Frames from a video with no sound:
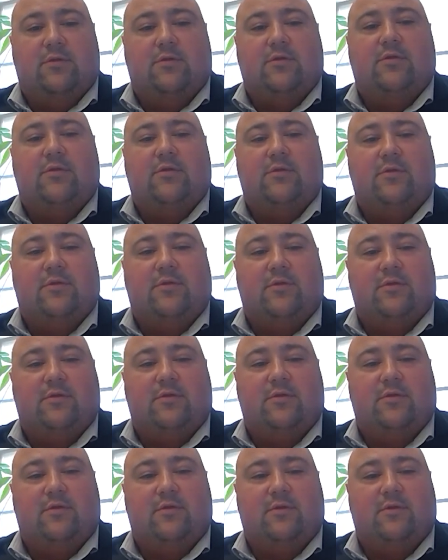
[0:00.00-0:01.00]

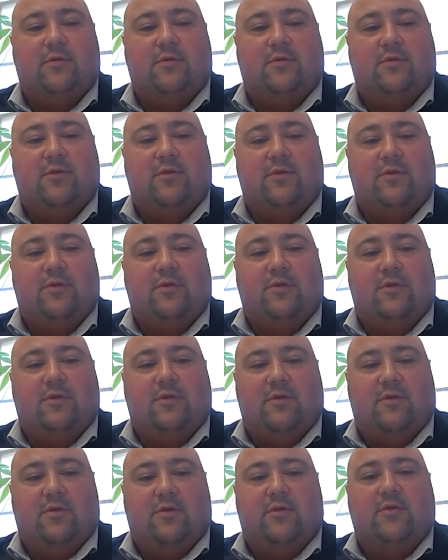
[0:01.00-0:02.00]

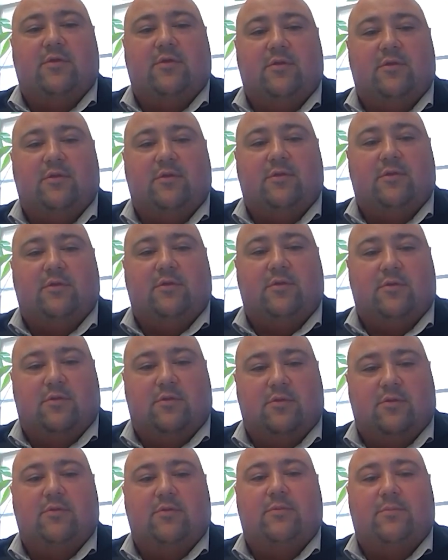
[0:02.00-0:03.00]

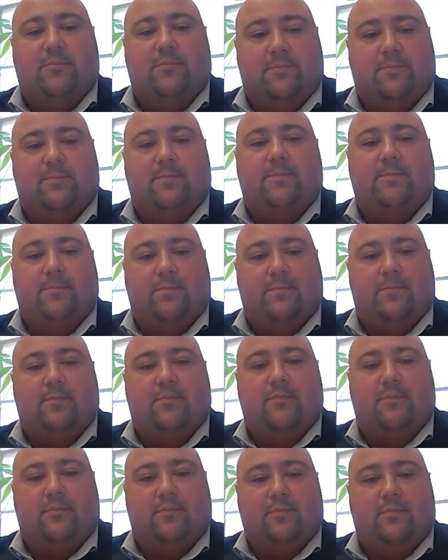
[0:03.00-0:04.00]

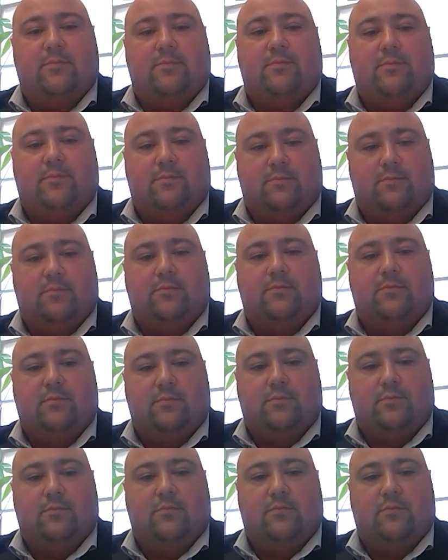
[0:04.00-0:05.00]

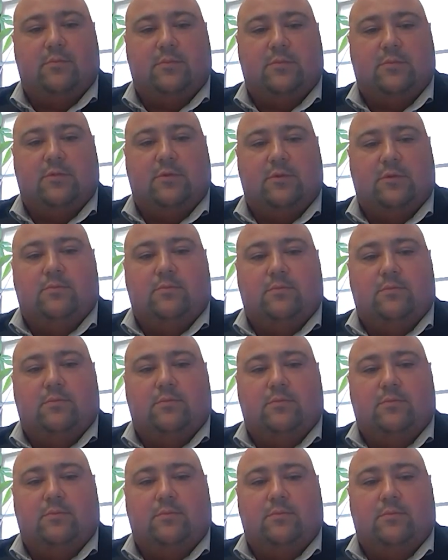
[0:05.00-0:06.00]

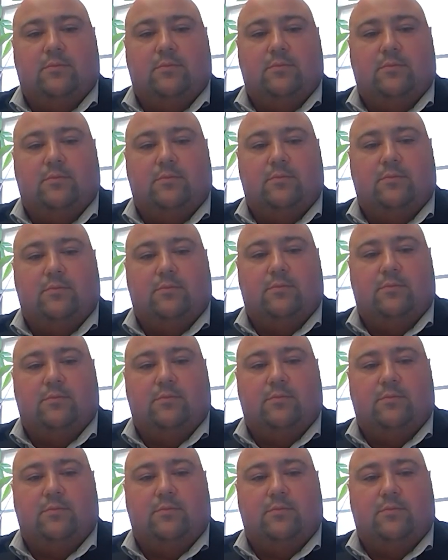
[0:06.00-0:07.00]

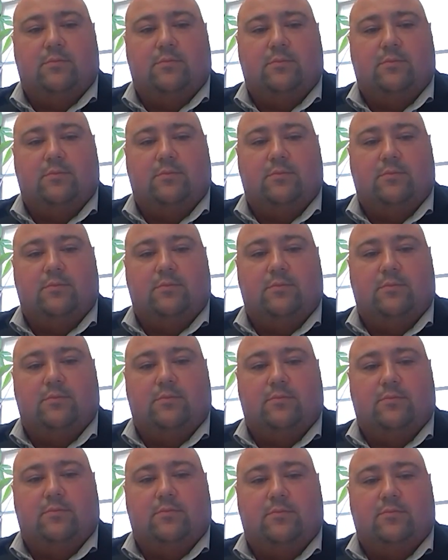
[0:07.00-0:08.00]

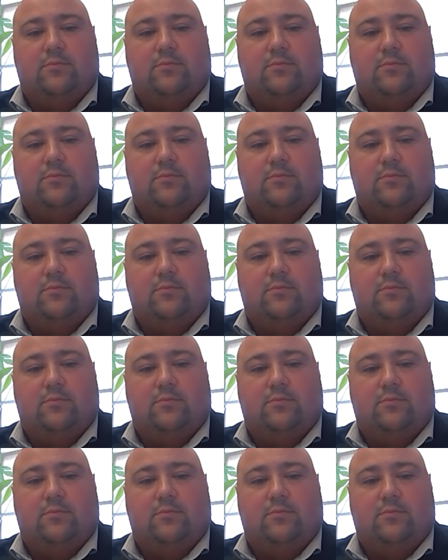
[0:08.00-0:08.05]
This person isn't speaking.